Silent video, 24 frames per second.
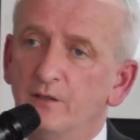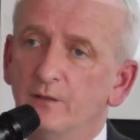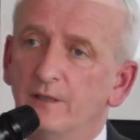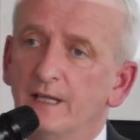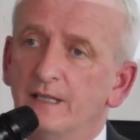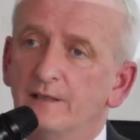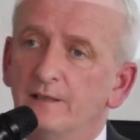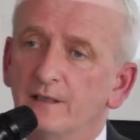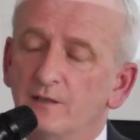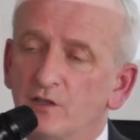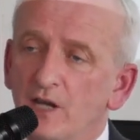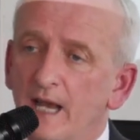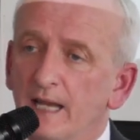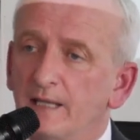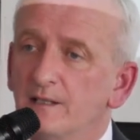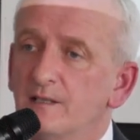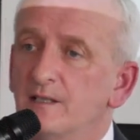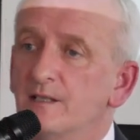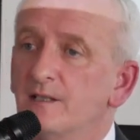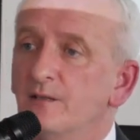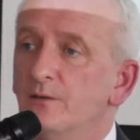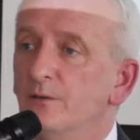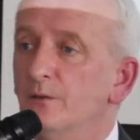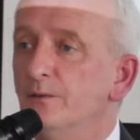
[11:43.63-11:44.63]
You get the
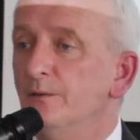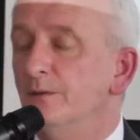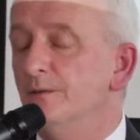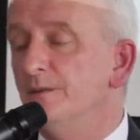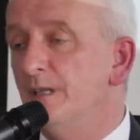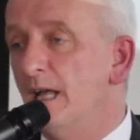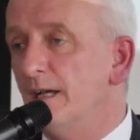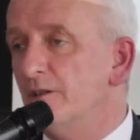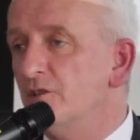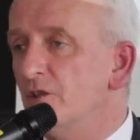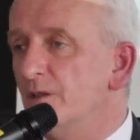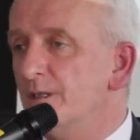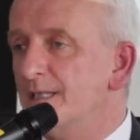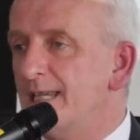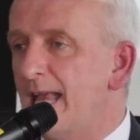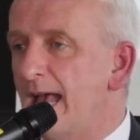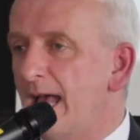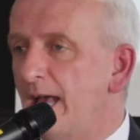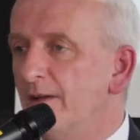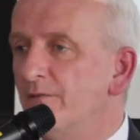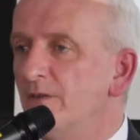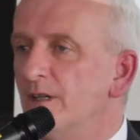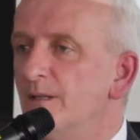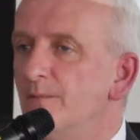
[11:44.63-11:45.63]
chance to not just
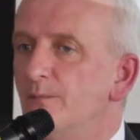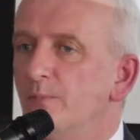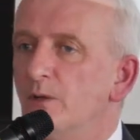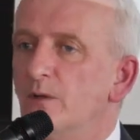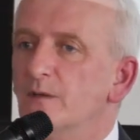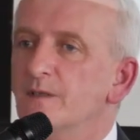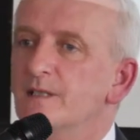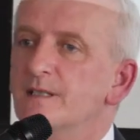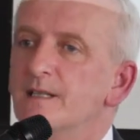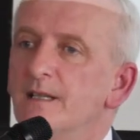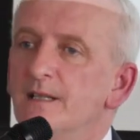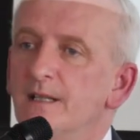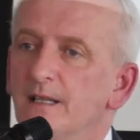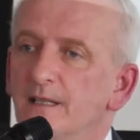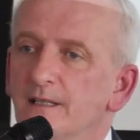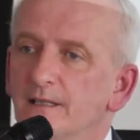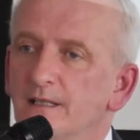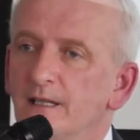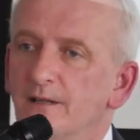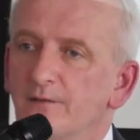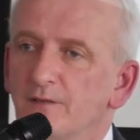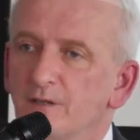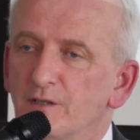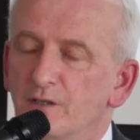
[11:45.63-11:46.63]
have inputs
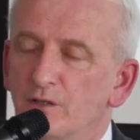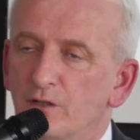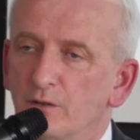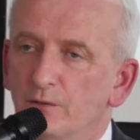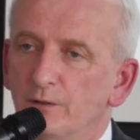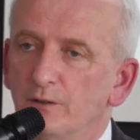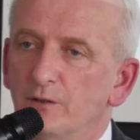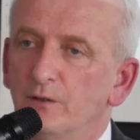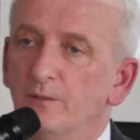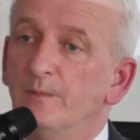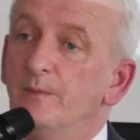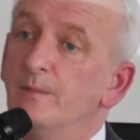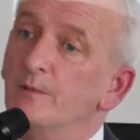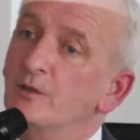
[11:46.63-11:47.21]
given to you,